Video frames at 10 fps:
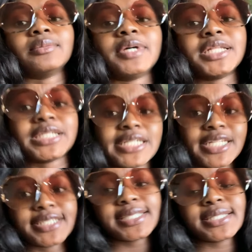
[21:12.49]
In the
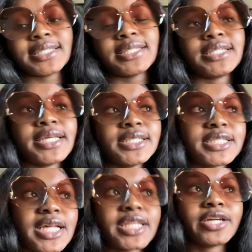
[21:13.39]
tents, the
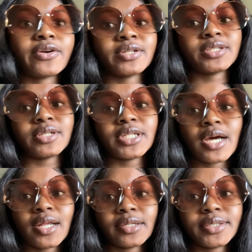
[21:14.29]
dances I think are
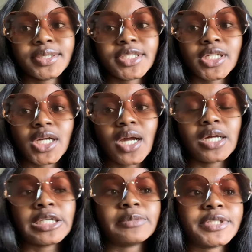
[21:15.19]
$30,
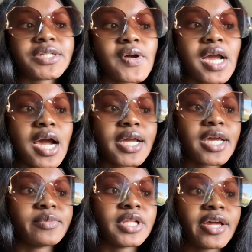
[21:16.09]
and so a guy
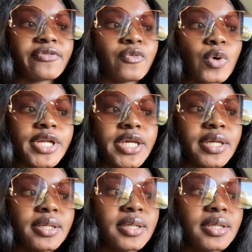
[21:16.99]
gave me like $40